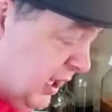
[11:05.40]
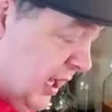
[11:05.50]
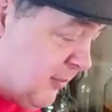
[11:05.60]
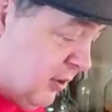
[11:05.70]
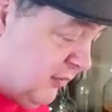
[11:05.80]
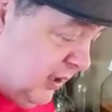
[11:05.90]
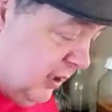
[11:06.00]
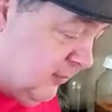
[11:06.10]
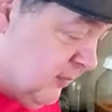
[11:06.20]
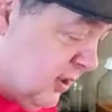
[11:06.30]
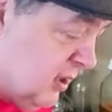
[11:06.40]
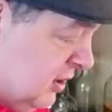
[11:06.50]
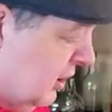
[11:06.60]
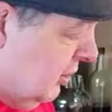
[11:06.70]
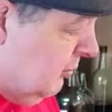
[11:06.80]
camera over here.
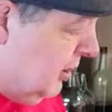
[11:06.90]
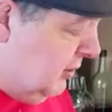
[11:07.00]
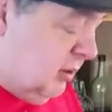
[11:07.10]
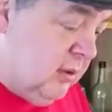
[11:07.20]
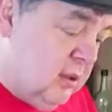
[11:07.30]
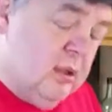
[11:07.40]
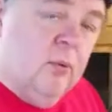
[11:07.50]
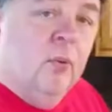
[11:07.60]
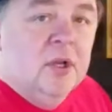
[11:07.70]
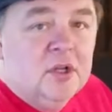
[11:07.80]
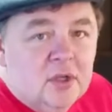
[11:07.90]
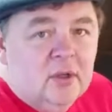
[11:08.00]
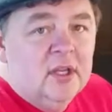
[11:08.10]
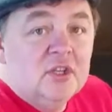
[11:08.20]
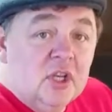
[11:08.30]
But when you're
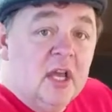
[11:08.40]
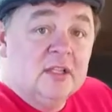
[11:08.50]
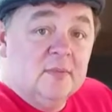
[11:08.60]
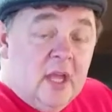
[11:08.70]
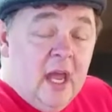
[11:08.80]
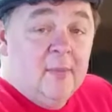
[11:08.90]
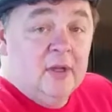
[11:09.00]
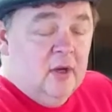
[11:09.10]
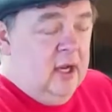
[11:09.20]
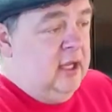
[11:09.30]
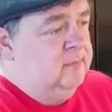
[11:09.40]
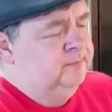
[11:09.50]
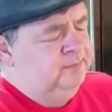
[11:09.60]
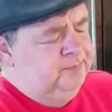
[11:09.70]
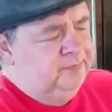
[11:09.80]
doing this, you got some time on your hand.
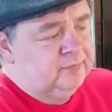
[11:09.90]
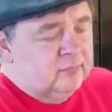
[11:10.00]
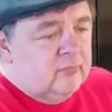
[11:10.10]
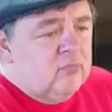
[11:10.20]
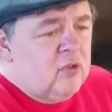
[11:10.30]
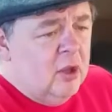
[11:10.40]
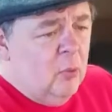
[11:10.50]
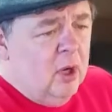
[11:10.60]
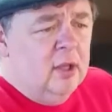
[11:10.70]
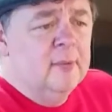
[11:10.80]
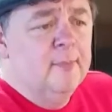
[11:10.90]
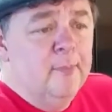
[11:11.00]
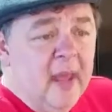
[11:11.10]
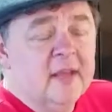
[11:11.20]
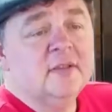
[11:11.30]
And one of the
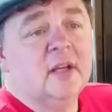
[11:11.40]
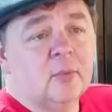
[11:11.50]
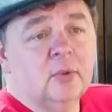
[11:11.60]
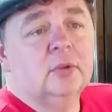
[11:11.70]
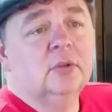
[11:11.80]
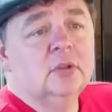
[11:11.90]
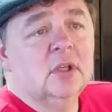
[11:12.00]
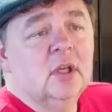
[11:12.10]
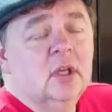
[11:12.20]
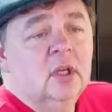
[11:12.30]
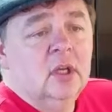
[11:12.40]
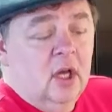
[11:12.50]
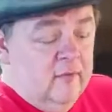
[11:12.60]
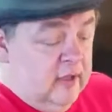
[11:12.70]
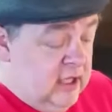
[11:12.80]
basic rules
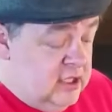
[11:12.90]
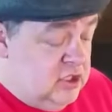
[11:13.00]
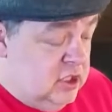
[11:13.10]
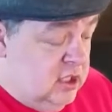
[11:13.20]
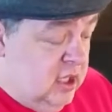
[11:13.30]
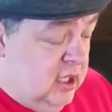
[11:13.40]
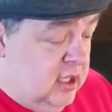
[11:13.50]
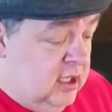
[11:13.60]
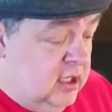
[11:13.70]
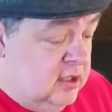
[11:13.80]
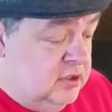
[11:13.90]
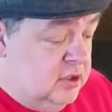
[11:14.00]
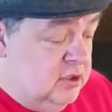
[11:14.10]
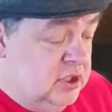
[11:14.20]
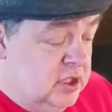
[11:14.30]
of a kitchen is
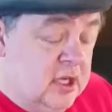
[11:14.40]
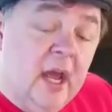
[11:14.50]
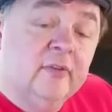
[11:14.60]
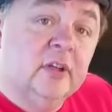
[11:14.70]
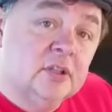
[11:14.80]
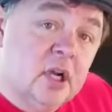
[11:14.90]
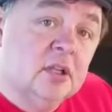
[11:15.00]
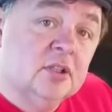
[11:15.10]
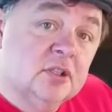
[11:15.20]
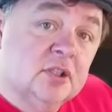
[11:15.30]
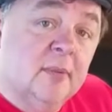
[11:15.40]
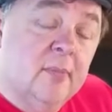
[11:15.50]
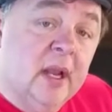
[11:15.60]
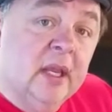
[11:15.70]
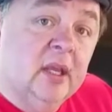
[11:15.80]
you should never trust
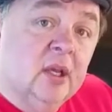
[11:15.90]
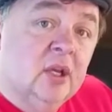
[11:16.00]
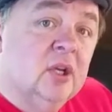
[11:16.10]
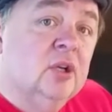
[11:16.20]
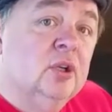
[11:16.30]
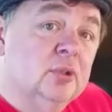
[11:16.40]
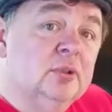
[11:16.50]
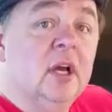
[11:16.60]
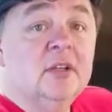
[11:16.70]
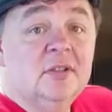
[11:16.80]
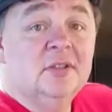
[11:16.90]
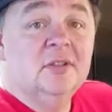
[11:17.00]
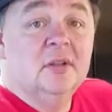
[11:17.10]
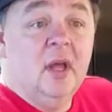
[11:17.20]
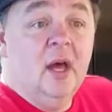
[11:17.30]
somebody who
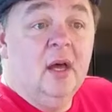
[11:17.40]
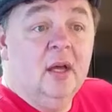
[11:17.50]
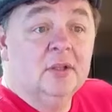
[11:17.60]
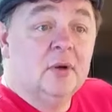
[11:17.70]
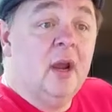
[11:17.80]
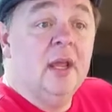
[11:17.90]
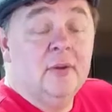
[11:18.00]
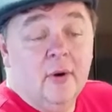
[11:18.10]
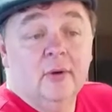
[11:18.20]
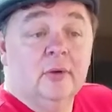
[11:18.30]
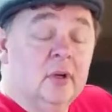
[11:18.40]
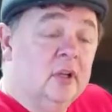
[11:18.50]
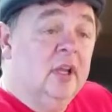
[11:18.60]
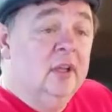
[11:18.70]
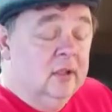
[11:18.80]
doesn't try their own
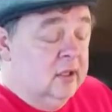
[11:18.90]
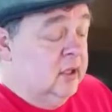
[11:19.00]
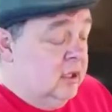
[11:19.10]
cooking.